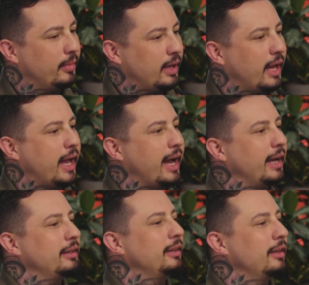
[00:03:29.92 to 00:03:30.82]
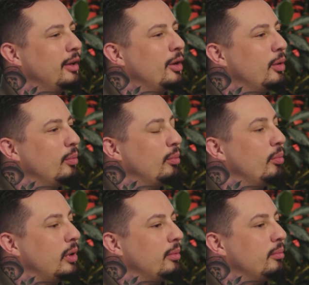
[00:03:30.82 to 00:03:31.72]
had
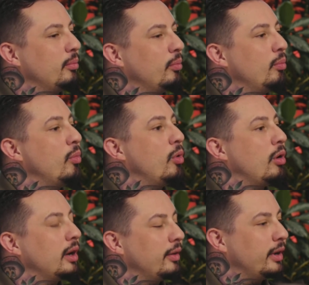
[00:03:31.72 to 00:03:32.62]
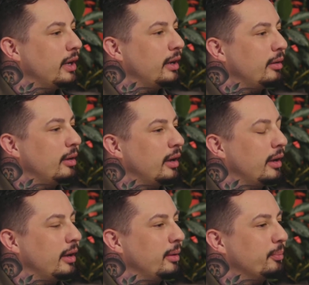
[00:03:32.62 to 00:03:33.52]
more of
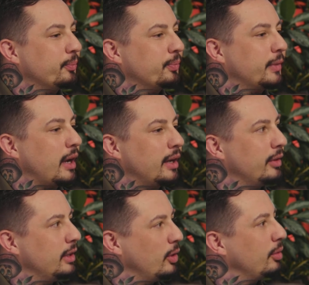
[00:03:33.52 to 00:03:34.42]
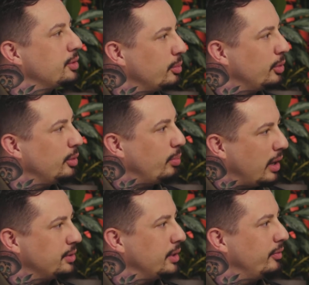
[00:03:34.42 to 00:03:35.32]
a kind of a noticeable
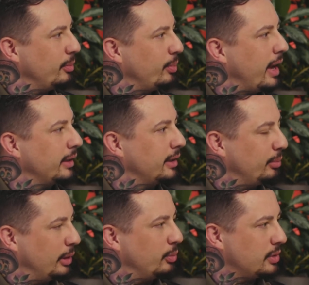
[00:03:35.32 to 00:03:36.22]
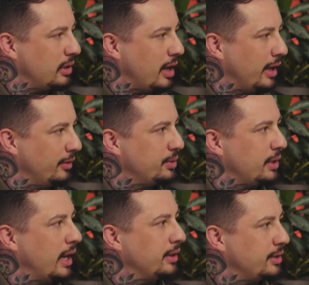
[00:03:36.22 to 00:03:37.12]
positive impact in people's lives,
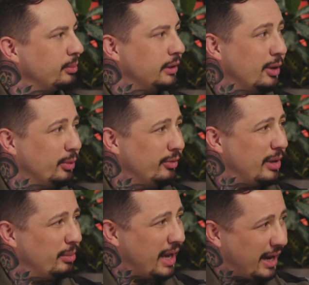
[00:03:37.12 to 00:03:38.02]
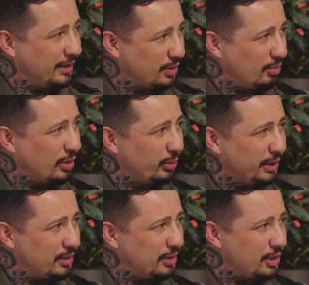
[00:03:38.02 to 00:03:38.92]
and something that we've maybe had some more
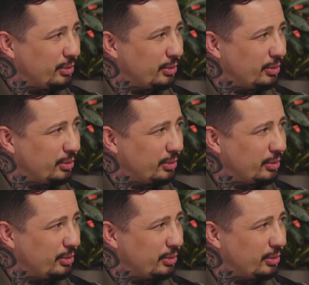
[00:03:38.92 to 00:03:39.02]
research